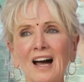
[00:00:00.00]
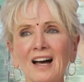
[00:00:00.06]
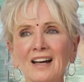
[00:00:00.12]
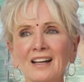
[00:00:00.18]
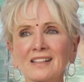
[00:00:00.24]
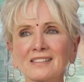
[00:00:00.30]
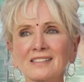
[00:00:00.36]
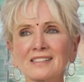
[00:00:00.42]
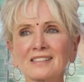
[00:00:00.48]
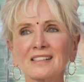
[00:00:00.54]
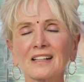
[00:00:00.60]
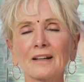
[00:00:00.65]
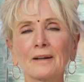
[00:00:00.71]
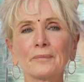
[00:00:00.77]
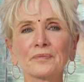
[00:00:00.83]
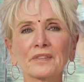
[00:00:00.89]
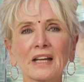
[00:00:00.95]
asked,
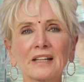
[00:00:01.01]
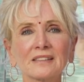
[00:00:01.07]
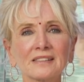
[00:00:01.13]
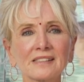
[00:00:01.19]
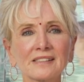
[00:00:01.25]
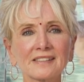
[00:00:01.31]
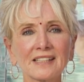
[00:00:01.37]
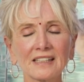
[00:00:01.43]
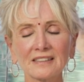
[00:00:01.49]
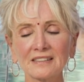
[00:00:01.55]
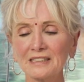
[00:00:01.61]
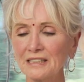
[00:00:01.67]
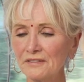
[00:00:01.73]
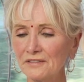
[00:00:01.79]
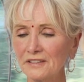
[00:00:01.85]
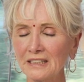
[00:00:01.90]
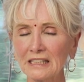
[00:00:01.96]
and he said,
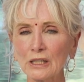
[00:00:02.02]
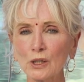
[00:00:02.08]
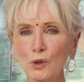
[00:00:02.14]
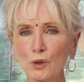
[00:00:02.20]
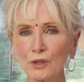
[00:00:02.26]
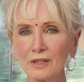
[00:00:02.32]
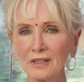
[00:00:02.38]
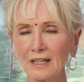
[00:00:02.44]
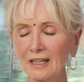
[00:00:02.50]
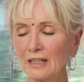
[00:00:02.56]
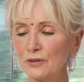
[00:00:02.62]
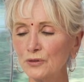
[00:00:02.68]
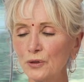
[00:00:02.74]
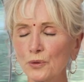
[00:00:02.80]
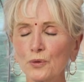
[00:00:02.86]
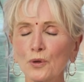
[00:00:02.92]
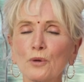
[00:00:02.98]
"Devi, look
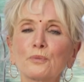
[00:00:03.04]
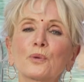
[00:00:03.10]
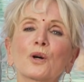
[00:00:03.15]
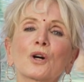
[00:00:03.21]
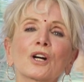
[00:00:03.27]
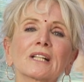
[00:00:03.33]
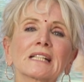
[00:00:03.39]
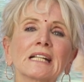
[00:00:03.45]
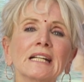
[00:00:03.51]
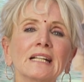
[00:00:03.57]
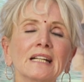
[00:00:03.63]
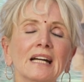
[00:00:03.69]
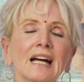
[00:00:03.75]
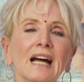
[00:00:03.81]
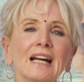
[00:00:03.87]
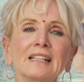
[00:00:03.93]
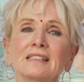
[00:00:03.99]
at the report,"
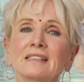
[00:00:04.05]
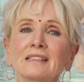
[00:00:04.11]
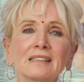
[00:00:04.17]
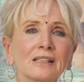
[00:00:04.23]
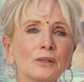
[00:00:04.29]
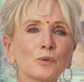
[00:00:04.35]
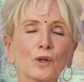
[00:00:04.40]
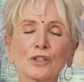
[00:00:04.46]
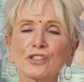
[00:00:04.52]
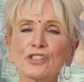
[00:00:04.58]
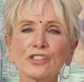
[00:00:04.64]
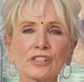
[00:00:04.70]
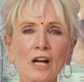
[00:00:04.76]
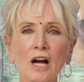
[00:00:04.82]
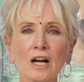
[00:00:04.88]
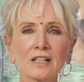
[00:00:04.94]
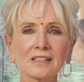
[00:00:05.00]
and they were
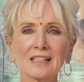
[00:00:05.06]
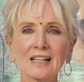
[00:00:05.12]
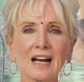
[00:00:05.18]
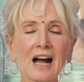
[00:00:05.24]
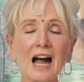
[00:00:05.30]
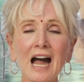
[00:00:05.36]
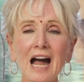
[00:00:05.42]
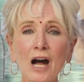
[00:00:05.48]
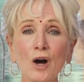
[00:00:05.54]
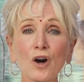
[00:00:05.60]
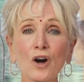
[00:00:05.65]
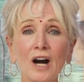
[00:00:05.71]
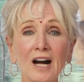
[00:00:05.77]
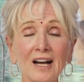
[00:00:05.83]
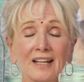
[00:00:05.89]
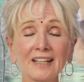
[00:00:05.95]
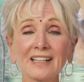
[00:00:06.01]
shocked
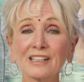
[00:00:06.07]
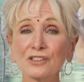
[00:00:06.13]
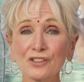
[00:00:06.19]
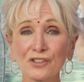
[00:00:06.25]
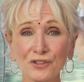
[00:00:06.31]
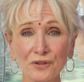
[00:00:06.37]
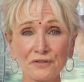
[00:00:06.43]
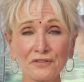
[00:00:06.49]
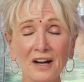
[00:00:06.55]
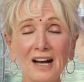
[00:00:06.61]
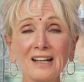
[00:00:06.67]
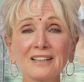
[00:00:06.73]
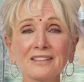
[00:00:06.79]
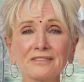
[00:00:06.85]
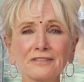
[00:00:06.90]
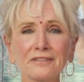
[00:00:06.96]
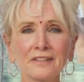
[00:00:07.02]
how I had
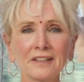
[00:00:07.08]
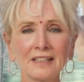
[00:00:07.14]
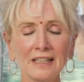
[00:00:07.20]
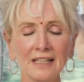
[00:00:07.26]
survived